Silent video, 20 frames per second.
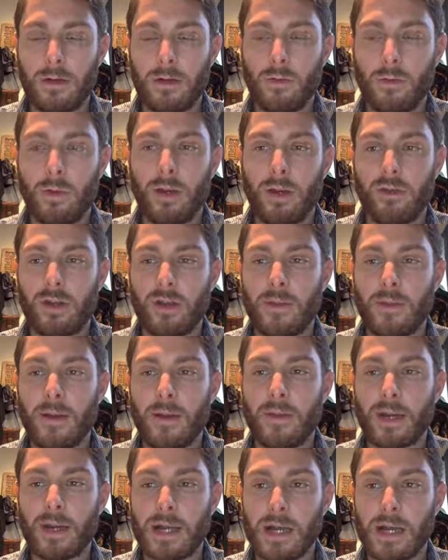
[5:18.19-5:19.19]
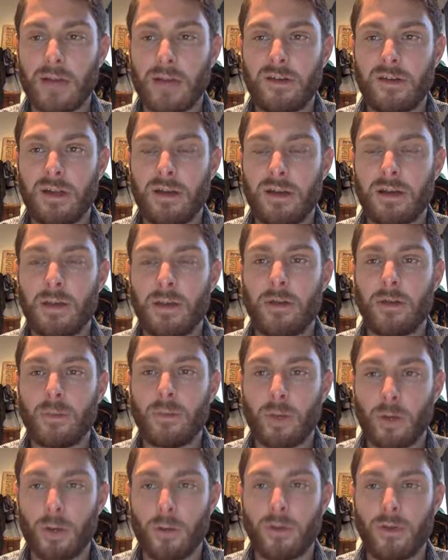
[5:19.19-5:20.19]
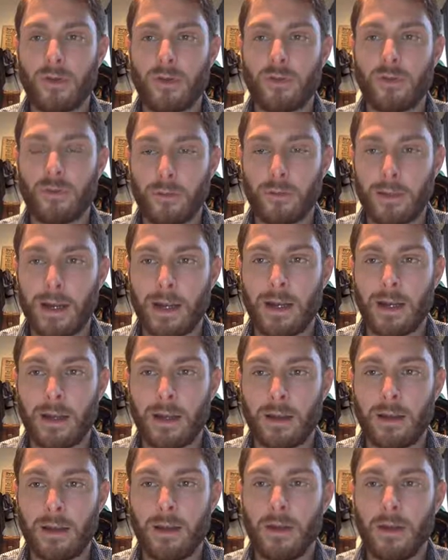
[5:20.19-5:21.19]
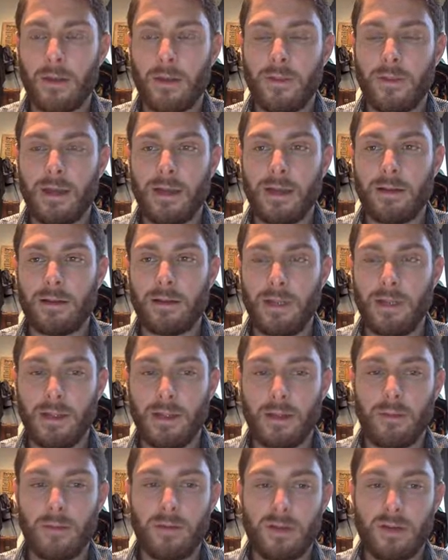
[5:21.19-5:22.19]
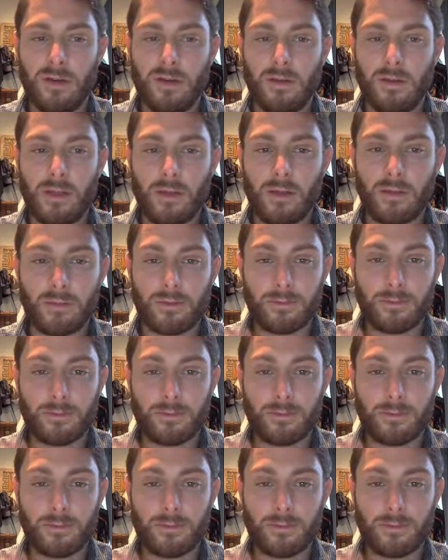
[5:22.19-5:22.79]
What is it about the content and their purposes for writing that lead them to do this?